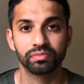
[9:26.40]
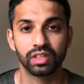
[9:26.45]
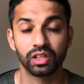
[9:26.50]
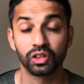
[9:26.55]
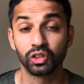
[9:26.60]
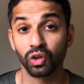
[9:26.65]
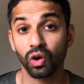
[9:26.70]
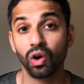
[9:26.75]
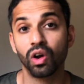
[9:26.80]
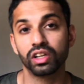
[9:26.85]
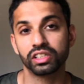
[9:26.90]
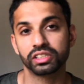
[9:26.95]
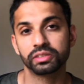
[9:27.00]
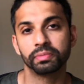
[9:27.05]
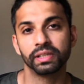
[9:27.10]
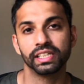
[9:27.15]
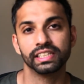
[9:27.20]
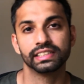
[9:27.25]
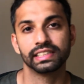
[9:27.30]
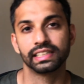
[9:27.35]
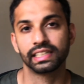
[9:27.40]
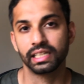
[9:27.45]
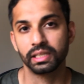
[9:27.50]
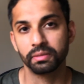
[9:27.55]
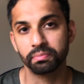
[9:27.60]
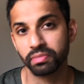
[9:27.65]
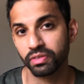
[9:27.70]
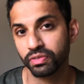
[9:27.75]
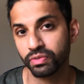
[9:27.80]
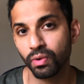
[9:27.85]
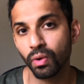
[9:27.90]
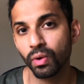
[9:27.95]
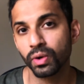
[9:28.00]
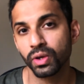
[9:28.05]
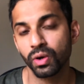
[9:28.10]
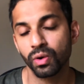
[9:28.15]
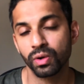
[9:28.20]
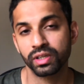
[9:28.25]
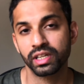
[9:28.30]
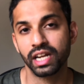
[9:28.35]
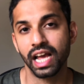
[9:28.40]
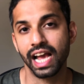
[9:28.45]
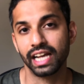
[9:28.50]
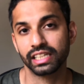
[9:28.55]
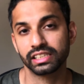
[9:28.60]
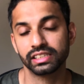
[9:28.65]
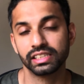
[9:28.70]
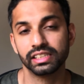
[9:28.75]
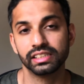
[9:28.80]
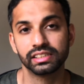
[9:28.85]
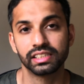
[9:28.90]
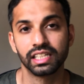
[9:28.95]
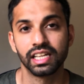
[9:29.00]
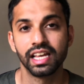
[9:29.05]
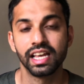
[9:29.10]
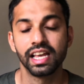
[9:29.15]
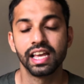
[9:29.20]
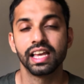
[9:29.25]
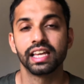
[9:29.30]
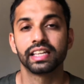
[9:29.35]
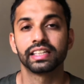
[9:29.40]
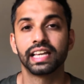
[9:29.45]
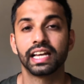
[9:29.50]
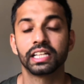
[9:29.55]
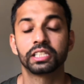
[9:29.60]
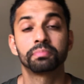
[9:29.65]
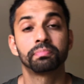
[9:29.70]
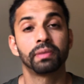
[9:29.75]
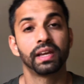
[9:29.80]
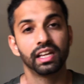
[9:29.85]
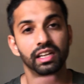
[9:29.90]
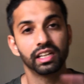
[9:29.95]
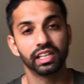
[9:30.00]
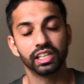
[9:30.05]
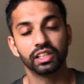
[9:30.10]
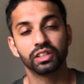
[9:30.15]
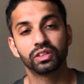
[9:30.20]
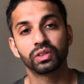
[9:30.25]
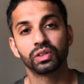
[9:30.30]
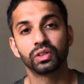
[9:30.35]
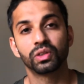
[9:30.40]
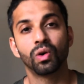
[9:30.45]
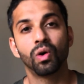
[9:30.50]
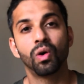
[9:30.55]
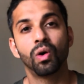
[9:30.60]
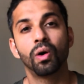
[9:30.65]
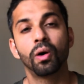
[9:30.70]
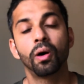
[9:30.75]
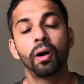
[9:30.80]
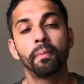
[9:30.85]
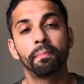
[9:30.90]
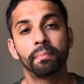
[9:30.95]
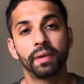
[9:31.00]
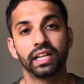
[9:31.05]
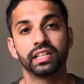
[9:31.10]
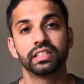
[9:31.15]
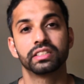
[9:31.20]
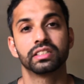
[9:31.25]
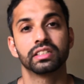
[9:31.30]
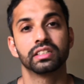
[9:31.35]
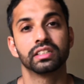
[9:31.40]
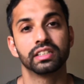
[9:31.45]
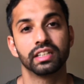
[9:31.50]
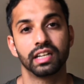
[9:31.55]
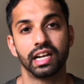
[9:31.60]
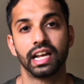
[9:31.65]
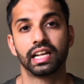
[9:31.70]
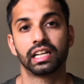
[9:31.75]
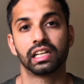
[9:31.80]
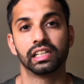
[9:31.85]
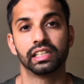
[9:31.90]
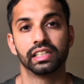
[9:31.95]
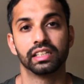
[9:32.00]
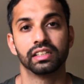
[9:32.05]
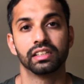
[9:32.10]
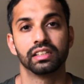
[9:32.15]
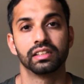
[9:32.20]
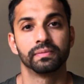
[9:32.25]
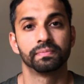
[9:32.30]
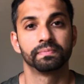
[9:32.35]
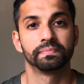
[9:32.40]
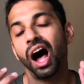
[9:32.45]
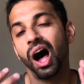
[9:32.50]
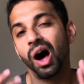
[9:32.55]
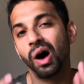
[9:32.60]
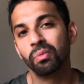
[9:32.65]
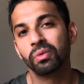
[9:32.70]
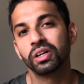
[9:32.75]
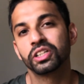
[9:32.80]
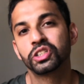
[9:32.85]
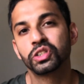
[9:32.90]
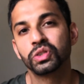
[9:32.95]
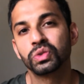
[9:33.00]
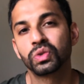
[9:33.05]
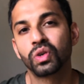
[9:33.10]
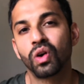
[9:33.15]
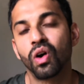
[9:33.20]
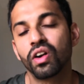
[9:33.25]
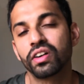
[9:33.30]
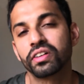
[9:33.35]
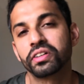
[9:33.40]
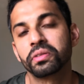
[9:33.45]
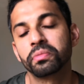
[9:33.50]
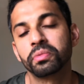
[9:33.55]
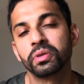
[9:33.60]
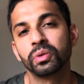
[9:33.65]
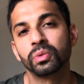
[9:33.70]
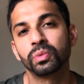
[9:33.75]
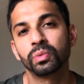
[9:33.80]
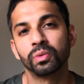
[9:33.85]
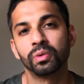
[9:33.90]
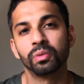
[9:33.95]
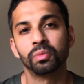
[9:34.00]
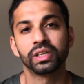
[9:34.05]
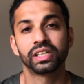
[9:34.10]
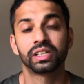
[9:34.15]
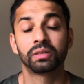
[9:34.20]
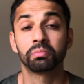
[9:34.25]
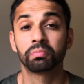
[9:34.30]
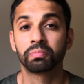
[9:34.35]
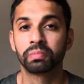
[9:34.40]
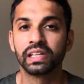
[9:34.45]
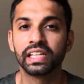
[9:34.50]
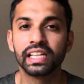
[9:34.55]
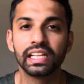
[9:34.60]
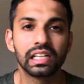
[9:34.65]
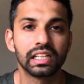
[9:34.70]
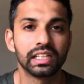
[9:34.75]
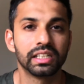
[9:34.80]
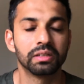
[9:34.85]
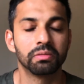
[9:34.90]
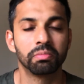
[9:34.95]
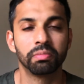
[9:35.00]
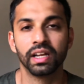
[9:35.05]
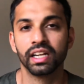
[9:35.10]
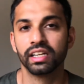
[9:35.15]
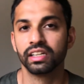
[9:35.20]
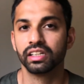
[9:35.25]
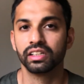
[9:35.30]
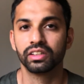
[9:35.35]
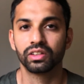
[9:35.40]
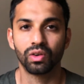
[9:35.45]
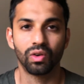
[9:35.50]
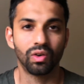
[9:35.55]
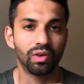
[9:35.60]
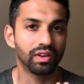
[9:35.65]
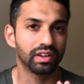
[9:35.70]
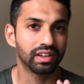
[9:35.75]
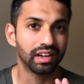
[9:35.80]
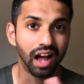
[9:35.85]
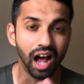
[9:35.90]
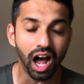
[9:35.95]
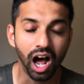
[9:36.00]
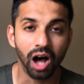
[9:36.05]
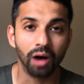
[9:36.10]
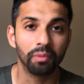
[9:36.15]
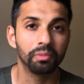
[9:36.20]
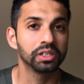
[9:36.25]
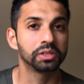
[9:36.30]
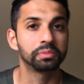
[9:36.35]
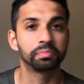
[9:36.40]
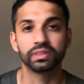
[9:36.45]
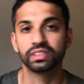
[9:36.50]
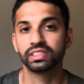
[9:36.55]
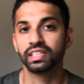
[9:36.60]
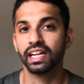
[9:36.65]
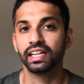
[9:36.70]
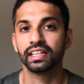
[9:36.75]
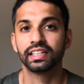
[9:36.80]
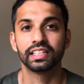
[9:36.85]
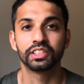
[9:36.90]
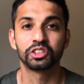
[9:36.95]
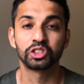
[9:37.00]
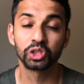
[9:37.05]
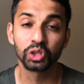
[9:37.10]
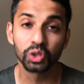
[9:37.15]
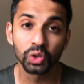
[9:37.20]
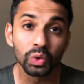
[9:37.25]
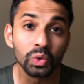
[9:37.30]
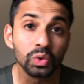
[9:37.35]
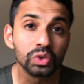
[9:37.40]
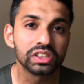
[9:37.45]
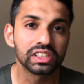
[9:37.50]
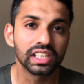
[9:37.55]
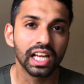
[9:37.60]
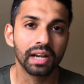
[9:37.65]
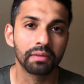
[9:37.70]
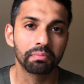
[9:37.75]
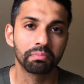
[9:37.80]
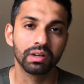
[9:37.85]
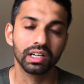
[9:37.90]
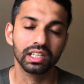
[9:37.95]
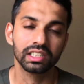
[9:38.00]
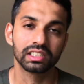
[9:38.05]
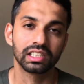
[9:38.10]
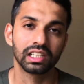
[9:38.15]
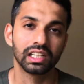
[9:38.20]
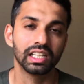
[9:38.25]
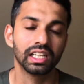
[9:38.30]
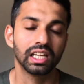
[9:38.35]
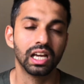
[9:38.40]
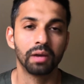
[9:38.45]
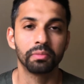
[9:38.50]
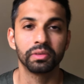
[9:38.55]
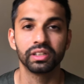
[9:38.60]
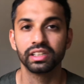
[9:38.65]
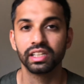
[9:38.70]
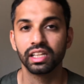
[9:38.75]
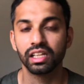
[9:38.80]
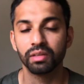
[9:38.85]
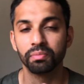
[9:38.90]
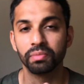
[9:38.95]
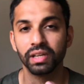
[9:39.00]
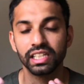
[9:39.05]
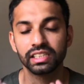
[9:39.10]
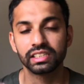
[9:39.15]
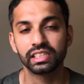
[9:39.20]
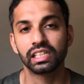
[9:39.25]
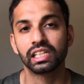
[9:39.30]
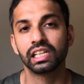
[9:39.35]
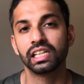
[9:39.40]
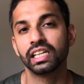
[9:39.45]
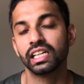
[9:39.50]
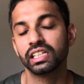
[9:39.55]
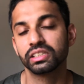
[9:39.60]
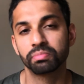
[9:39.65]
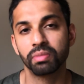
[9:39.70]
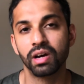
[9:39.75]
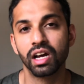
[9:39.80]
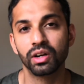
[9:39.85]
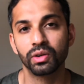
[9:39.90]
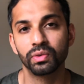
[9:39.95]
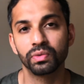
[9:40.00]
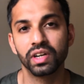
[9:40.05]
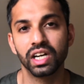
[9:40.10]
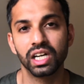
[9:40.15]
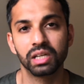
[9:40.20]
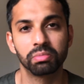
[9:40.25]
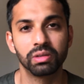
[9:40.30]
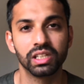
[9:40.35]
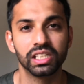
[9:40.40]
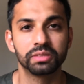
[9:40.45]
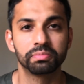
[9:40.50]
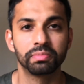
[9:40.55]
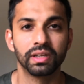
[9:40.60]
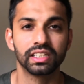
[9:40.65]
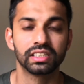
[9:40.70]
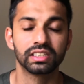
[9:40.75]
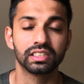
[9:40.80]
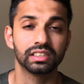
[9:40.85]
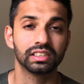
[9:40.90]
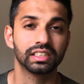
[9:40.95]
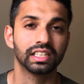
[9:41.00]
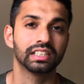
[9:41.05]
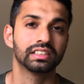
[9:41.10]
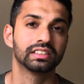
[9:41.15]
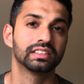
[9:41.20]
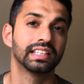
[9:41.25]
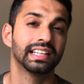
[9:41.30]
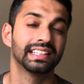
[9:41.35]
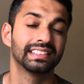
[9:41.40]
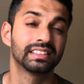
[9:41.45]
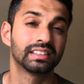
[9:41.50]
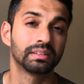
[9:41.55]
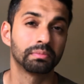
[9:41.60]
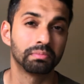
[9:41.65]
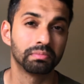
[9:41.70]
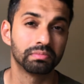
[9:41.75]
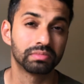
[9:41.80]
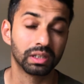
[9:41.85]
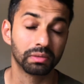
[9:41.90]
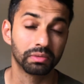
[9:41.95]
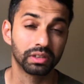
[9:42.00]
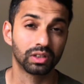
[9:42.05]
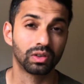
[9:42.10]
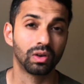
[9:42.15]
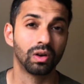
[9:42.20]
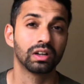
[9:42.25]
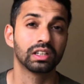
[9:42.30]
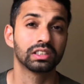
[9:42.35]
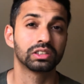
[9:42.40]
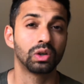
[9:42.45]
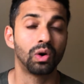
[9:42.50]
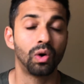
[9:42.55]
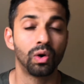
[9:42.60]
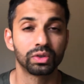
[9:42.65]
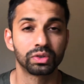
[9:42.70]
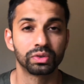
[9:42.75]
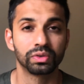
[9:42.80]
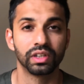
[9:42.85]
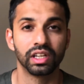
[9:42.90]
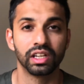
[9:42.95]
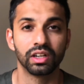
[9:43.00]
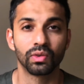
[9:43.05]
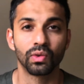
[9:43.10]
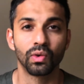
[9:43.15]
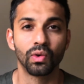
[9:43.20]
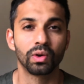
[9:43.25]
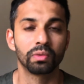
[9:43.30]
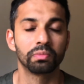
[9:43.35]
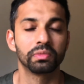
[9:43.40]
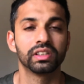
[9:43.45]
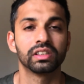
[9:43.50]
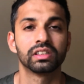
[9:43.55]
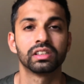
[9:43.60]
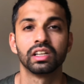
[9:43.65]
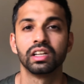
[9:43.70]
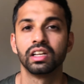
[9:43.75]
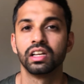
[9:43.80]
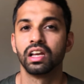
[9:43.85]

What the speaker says: gross basically before your taxes, gets paid into your pension directly. how much you contribute will be completely dependent on how much percentage you set personally. I mean, basically, as part of workplace pension, there's something called as auto enrollment.